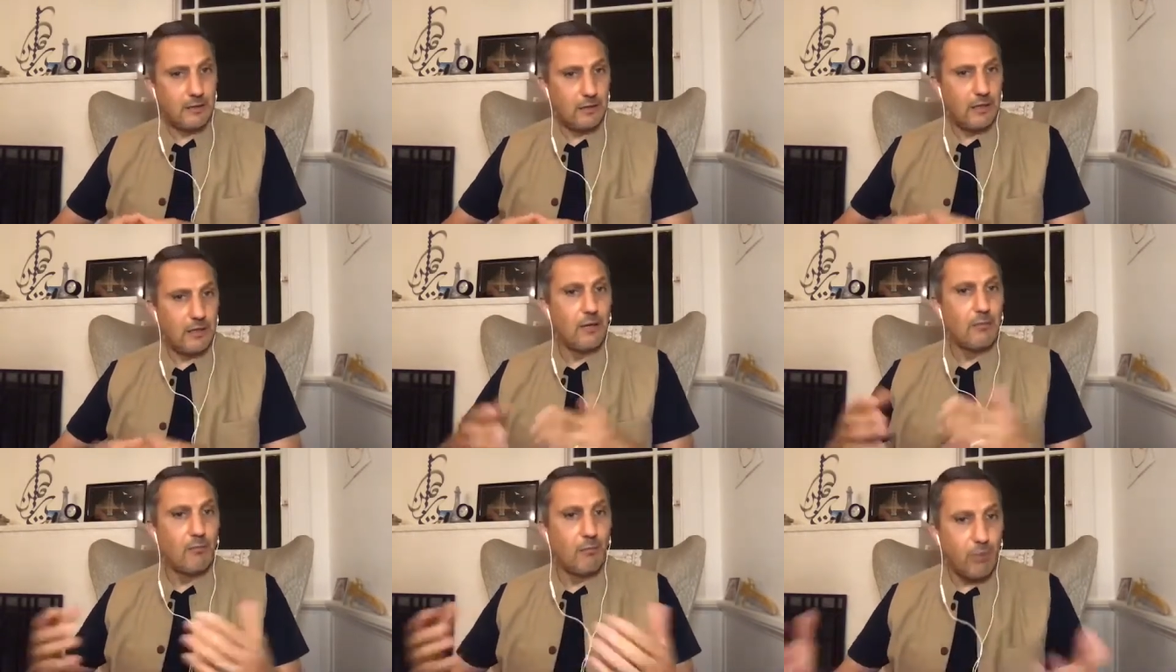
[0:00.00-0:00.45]

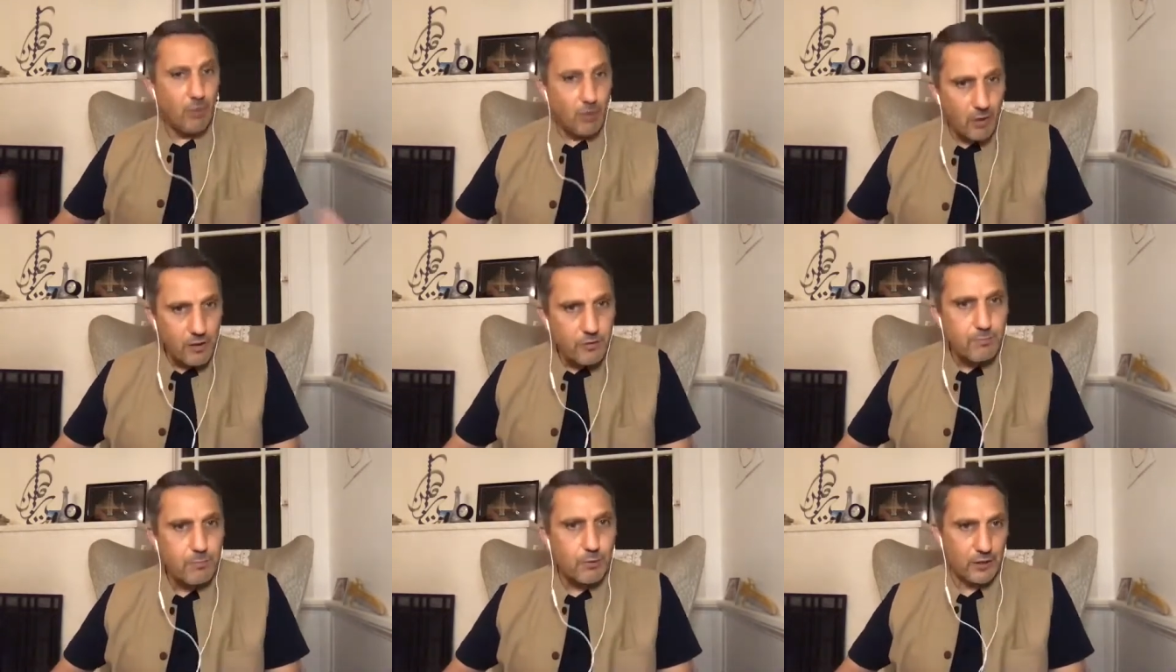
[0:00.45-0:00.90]
in
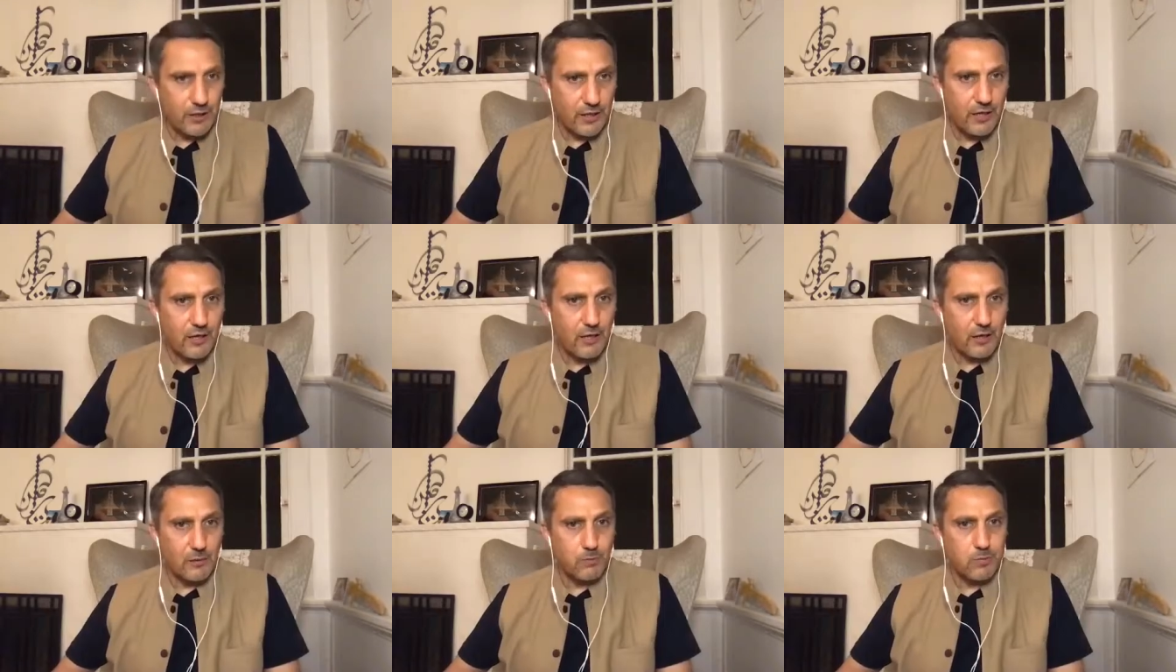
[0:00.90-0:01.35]
both
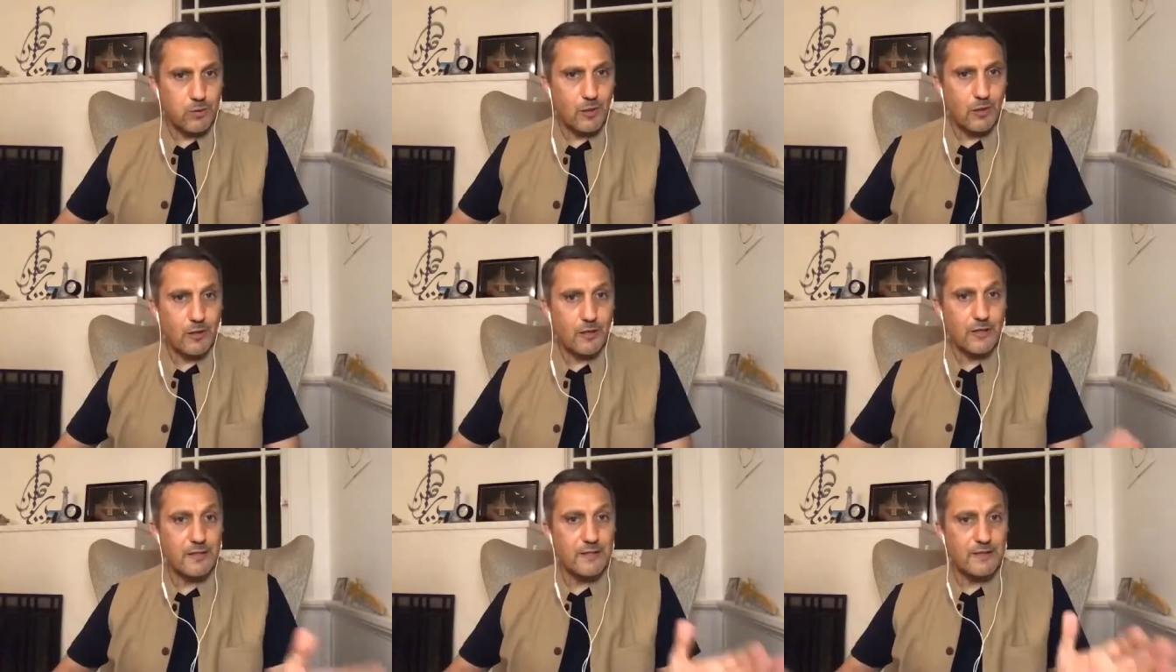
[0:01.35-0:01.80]
political
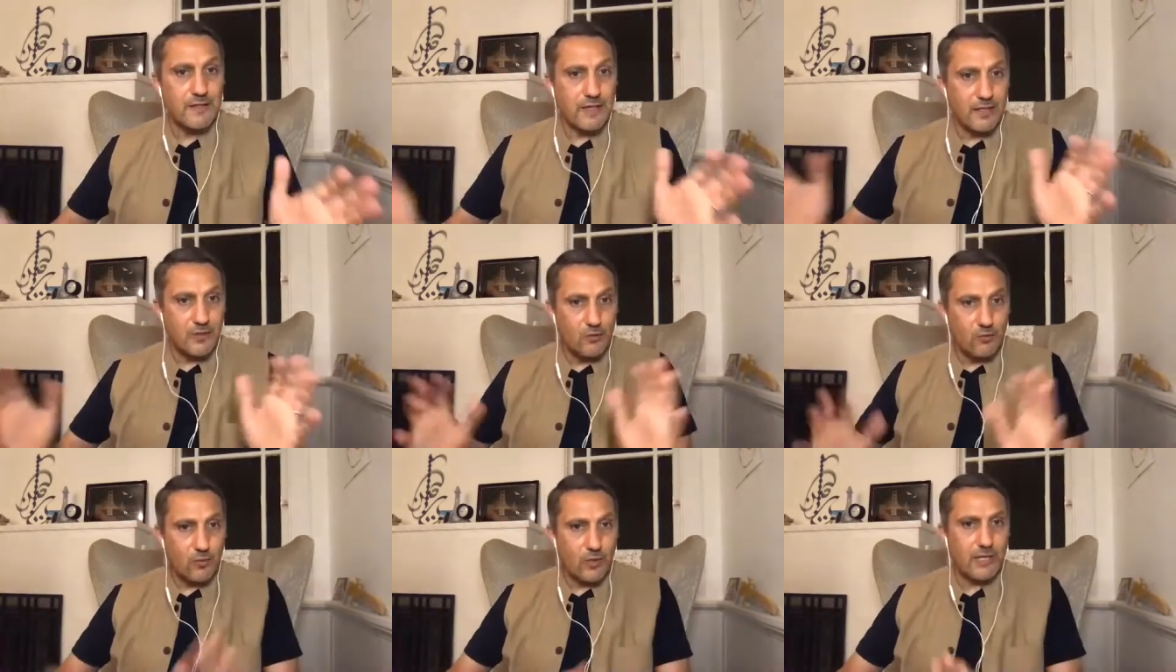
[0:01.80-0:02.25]
parties
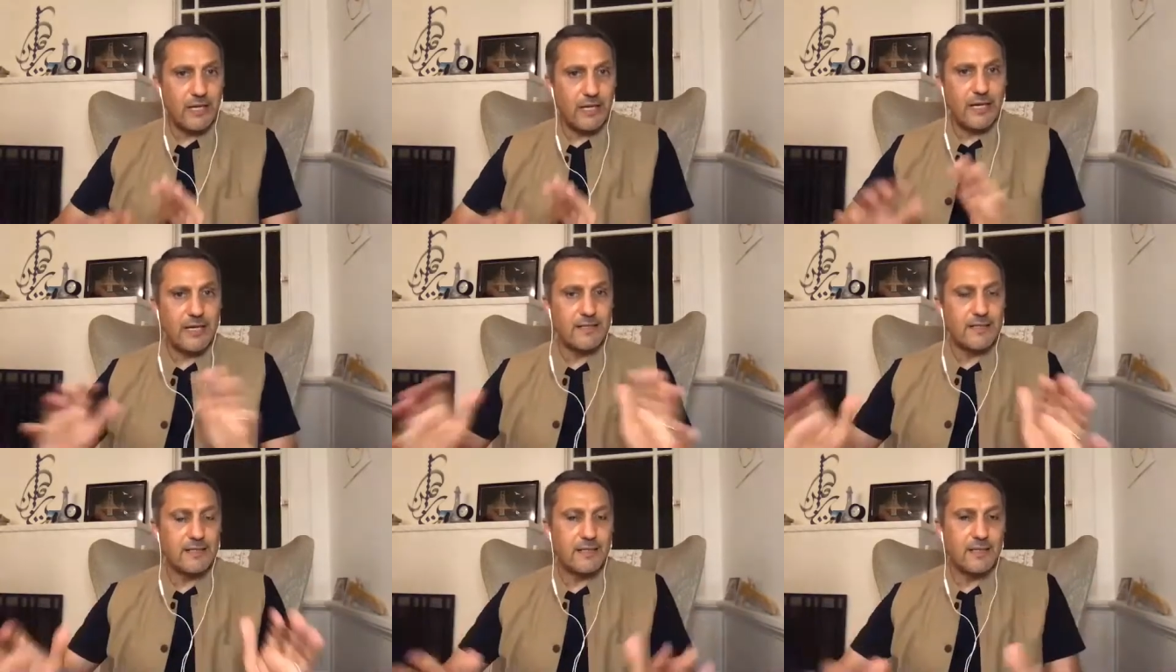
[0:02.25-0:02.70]
as well
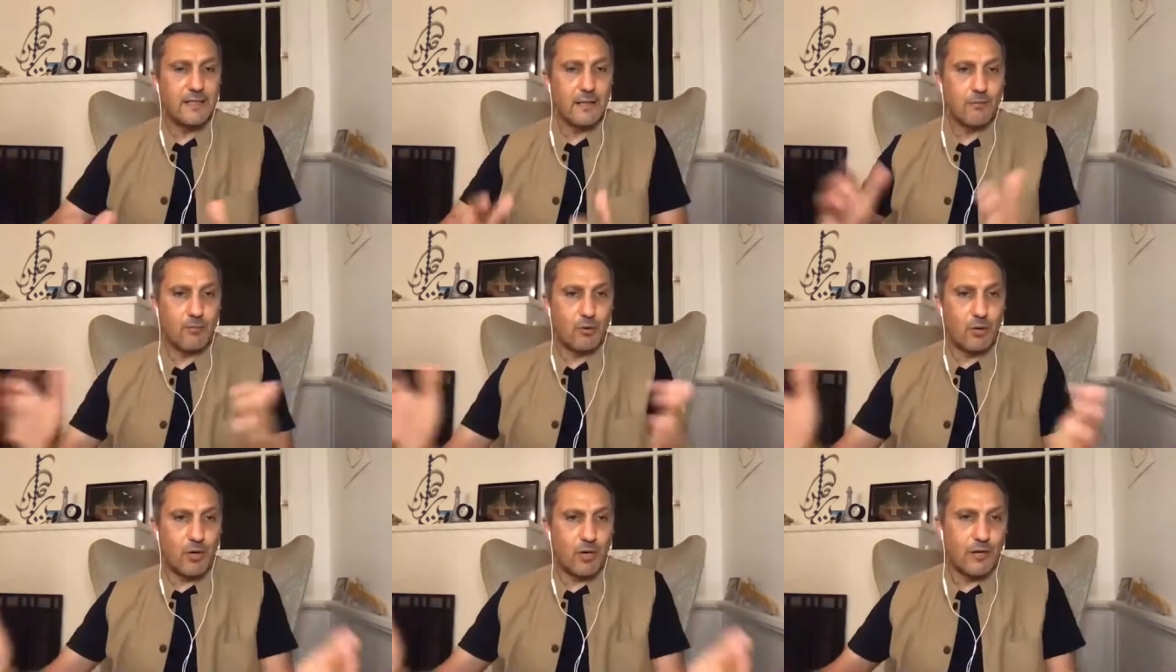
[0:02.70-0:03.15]
as in the
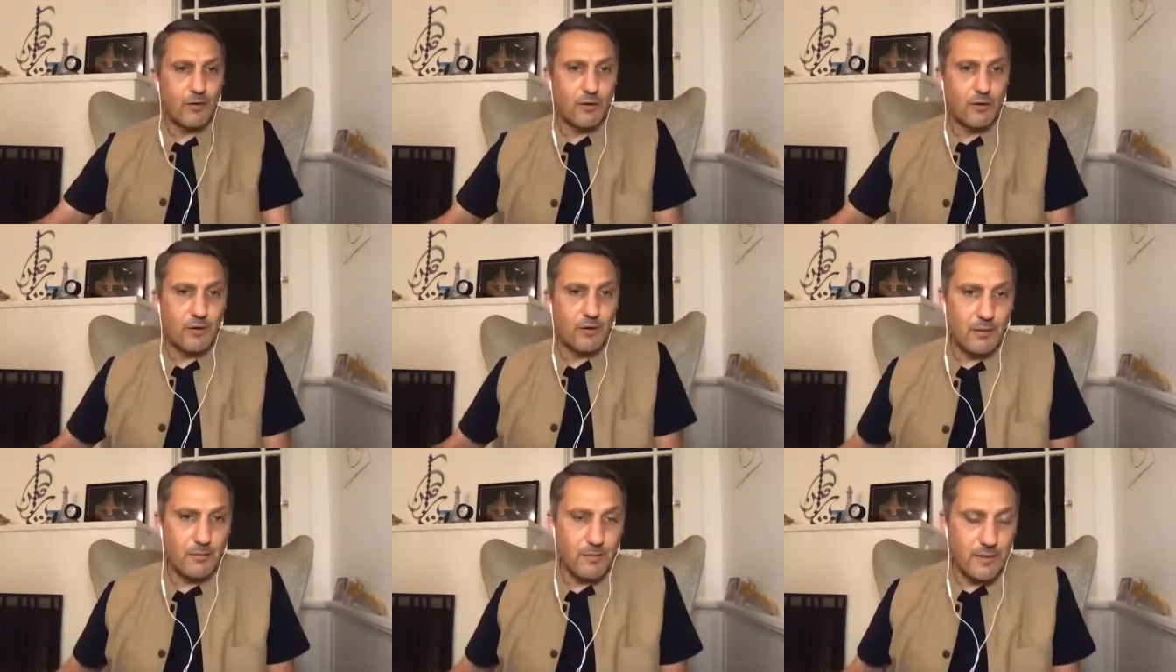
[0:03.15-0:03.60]

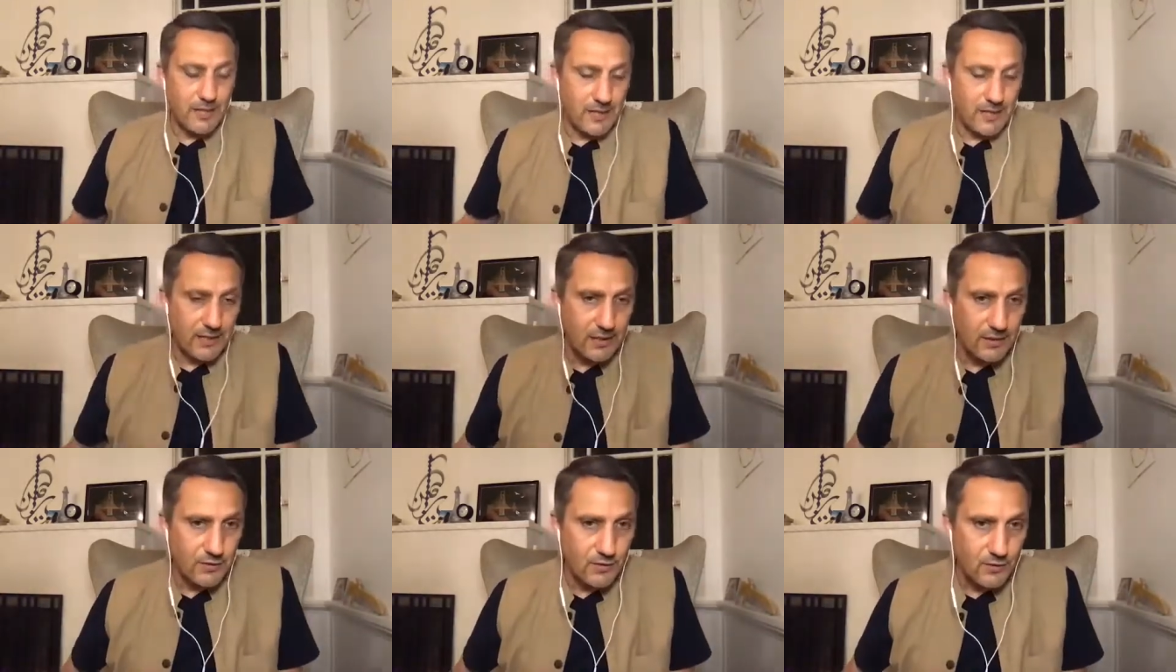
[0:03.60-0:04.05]
broader
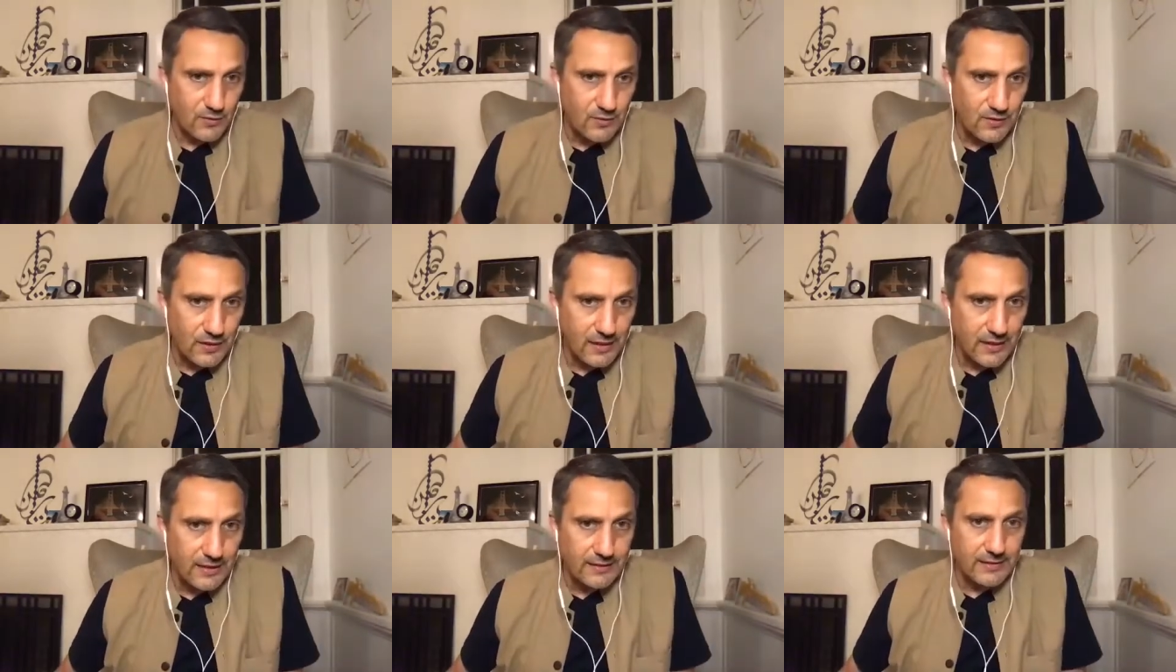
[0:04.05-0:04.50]
American
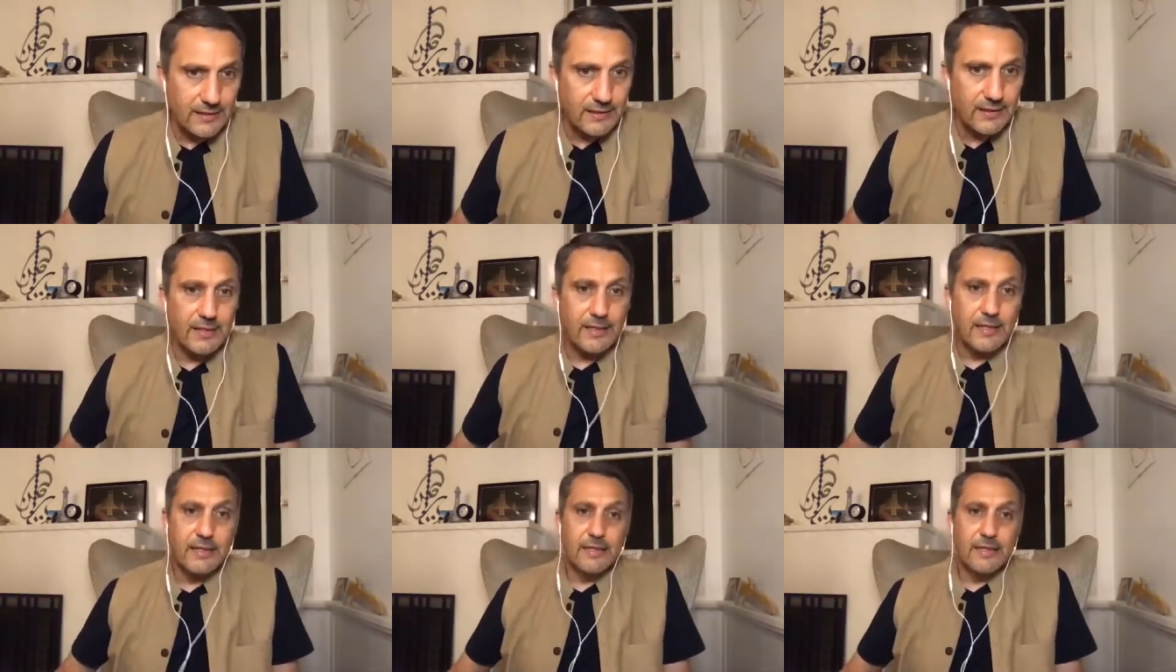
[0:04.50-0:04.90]
society